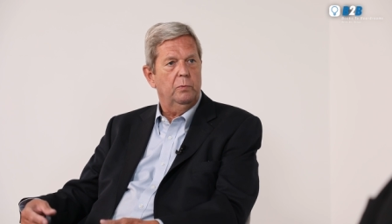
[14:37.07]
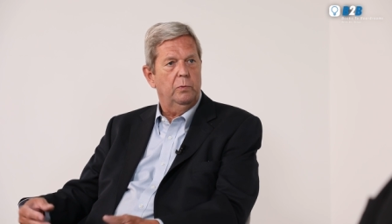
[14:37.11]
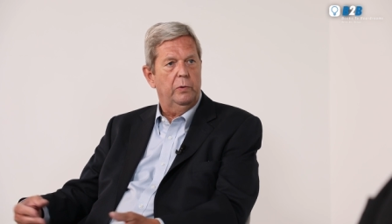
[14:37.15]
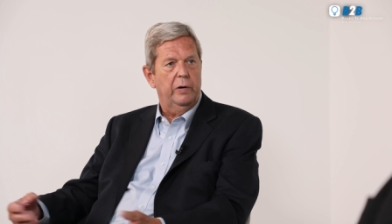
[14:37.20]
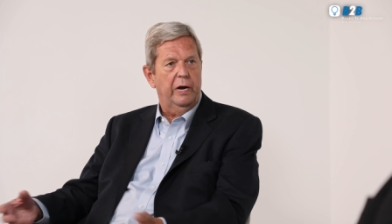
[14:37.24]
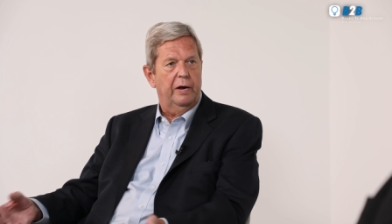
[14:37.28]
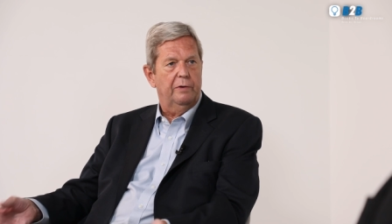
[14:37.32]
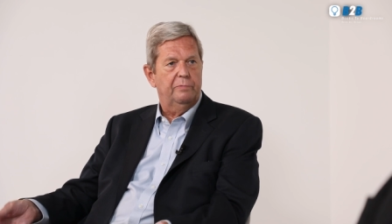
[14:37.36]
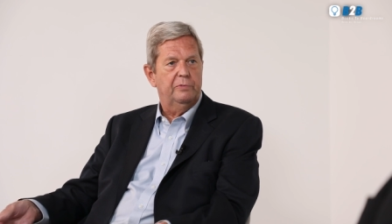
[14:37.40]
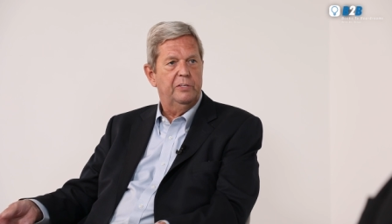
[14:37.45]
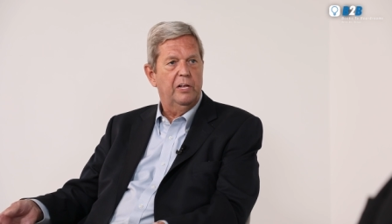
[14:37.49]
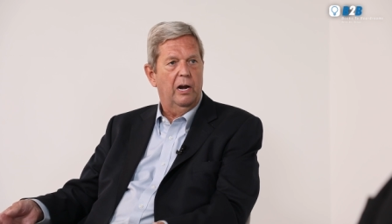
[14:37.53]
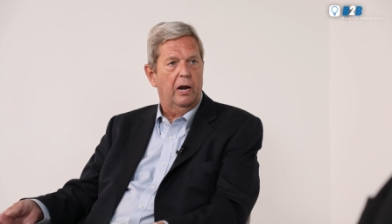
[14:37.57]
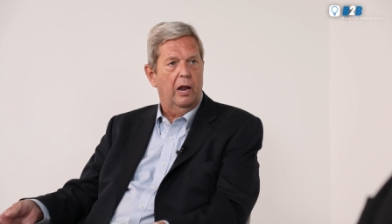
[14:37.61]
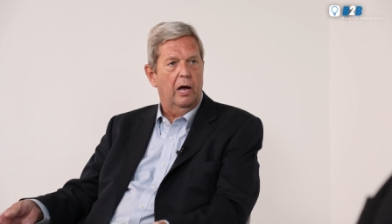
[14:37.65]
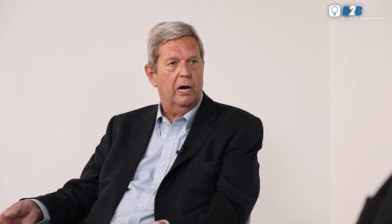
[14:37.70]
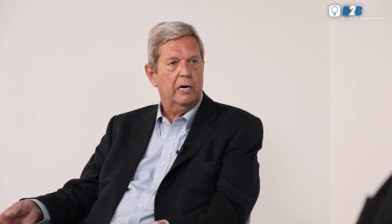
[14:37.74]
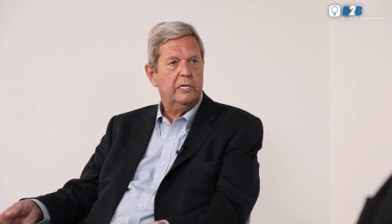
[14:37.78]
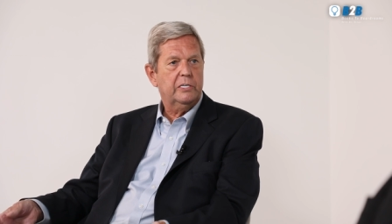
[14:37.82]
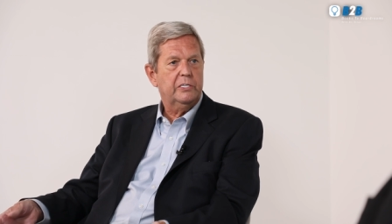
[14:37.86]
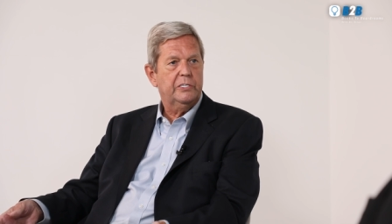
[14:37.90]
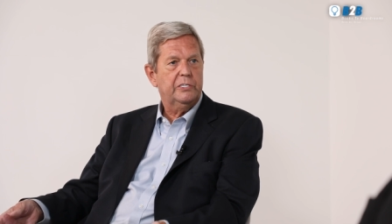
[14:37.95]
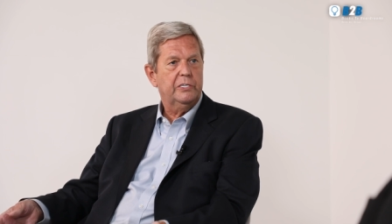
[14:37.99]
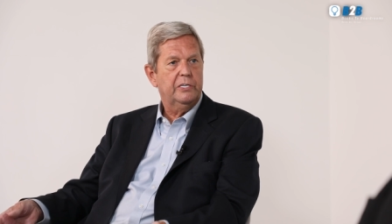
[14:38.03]
We have
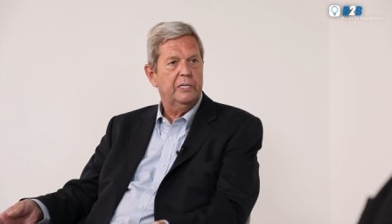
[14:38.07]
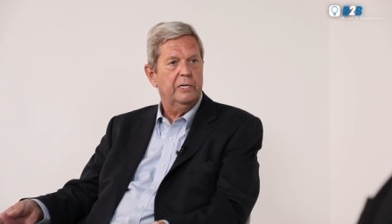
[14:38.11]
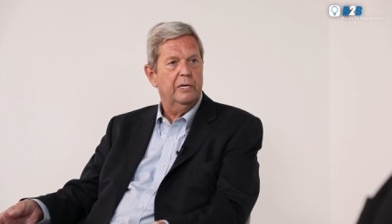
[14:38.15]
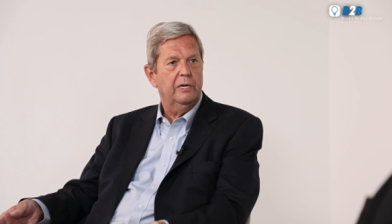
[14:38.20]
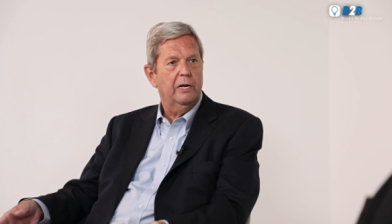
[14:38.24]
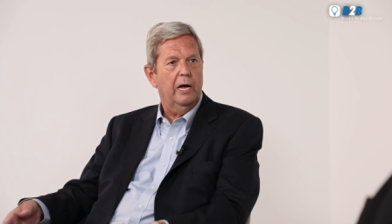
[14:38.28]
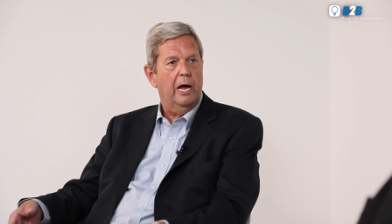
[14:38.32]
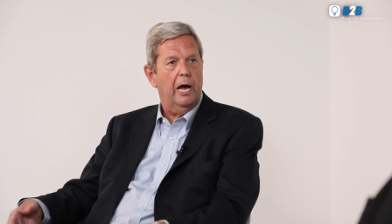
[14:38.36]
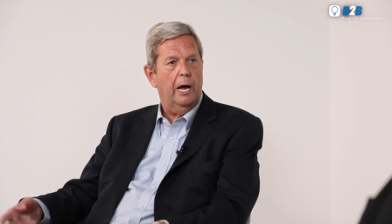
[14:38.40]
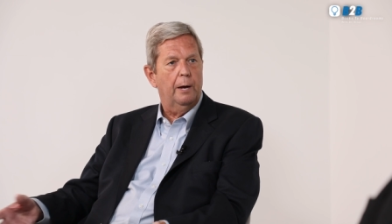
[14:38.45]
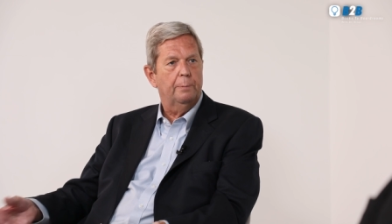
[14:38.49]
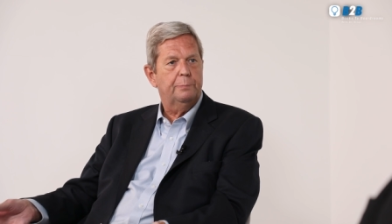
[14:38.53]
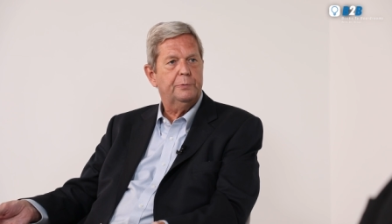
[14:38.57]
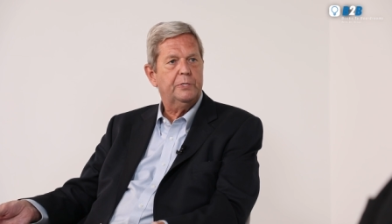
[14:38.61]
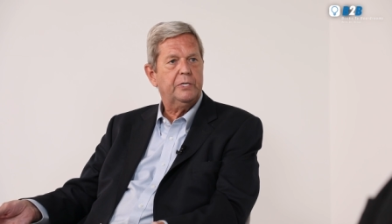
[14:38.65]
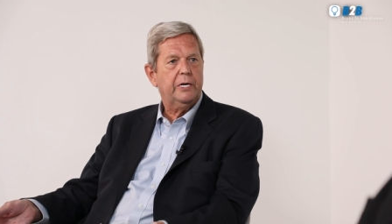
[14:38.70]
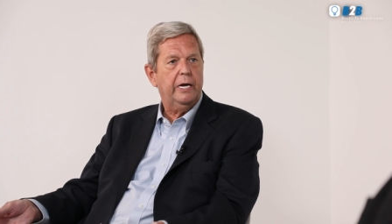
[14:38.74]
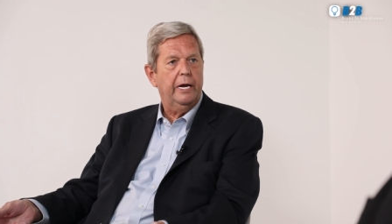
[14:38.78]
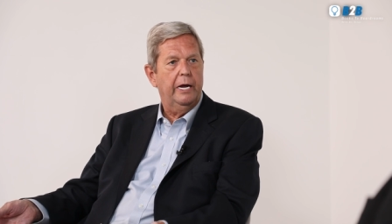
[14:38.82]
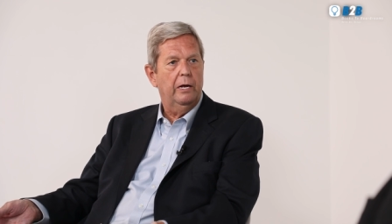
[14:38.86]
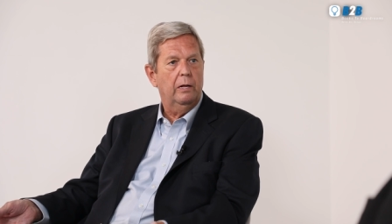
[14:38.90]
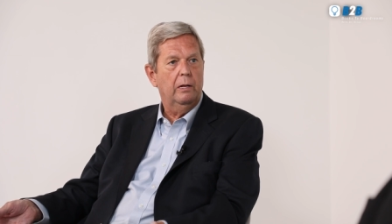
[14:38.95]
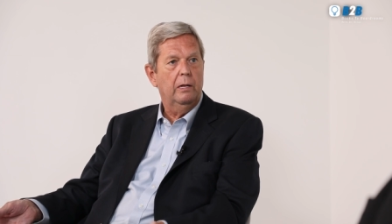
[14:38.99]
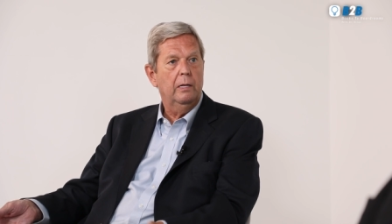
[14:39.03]
deluxe,
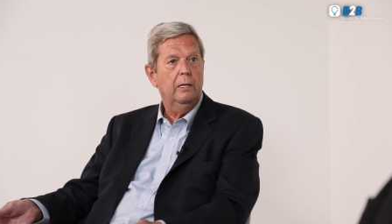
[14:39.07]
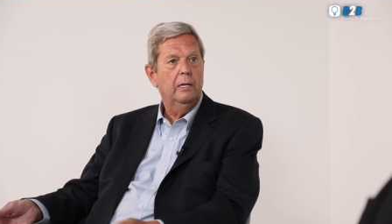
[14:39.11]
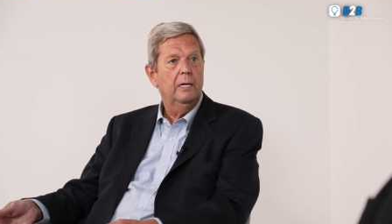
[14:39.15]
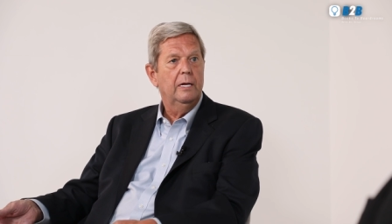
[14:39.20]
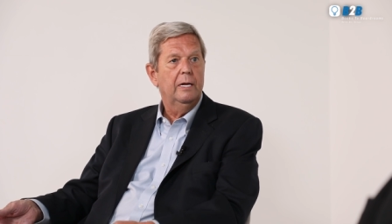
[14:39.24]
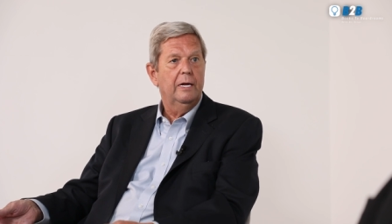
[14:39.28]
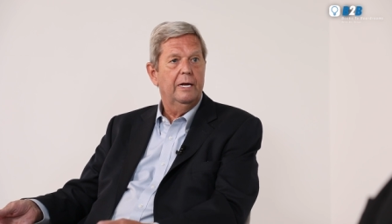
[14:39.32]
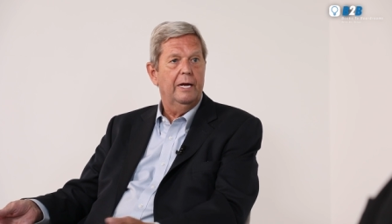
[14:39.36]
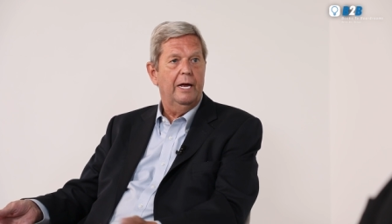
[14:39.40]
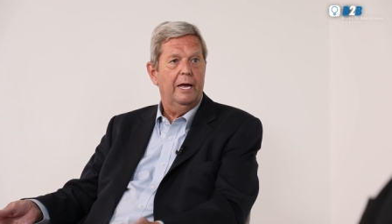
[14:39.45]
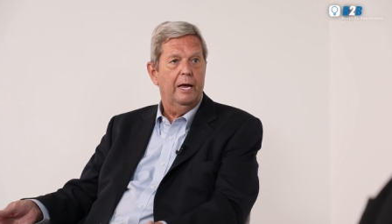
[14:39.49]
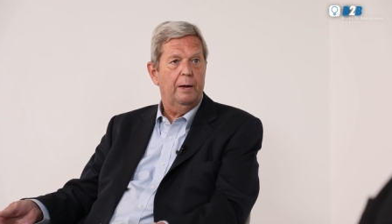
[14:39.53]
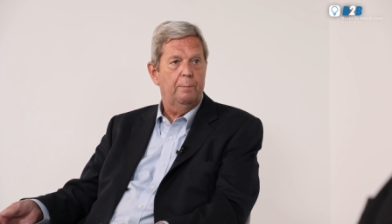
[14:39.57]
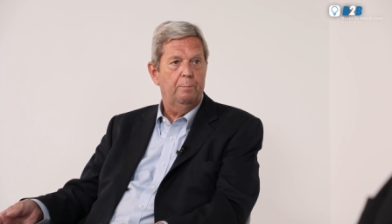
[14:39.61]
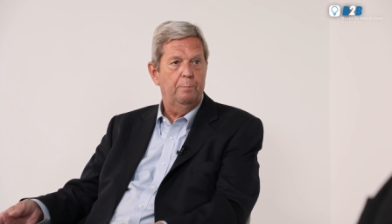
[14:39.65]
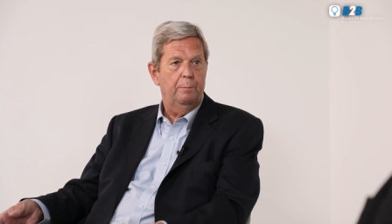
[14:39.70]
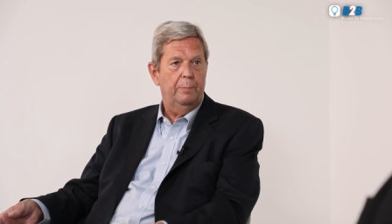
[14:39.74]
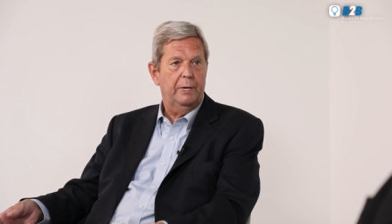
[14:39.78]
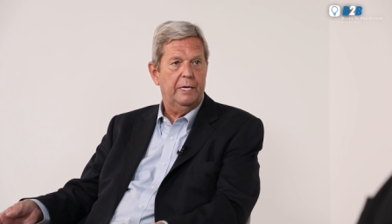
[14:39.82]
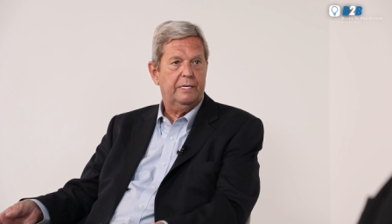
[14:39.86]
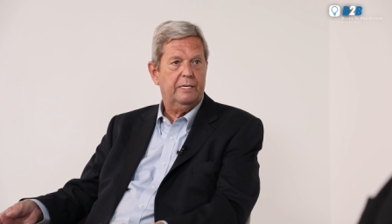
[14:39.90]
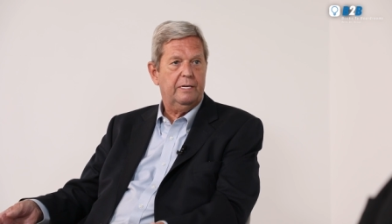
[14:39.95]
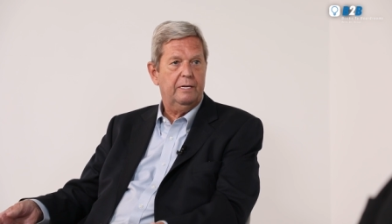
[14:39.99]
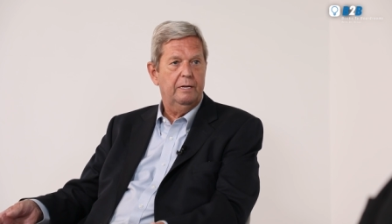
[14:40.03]
upscale, and
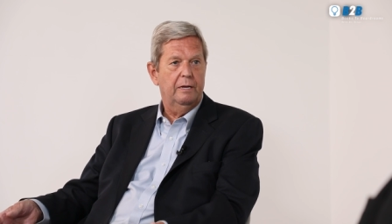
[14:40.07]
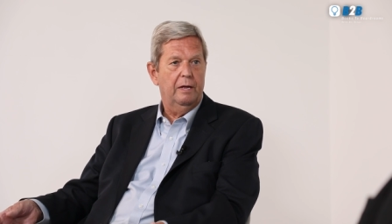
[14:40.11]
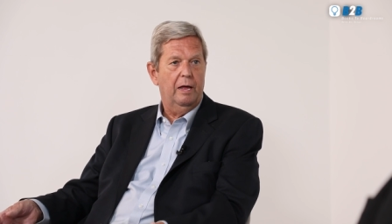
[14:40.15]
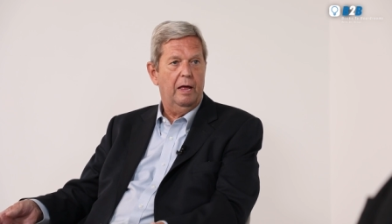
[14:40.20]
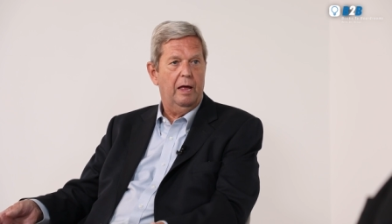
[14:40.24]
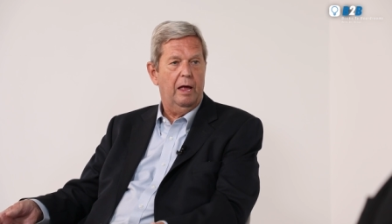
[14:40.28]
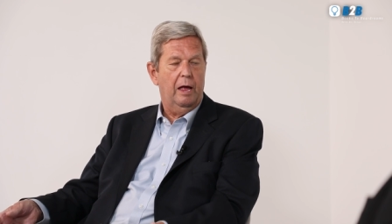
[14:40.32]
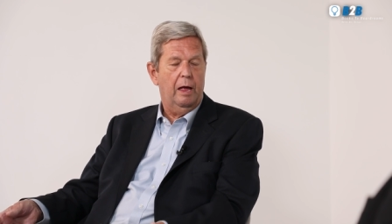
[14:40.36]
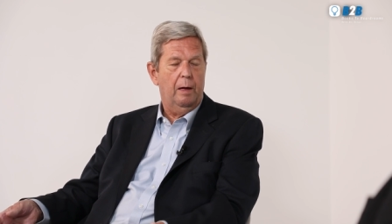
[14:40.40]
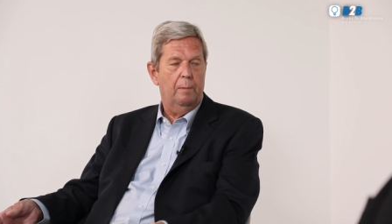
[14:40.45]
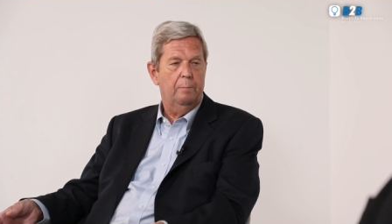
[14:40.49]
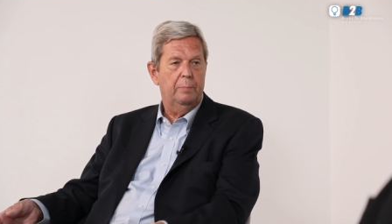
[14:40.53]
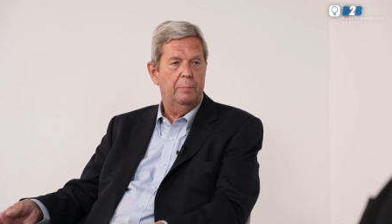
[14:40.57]
mid, uh,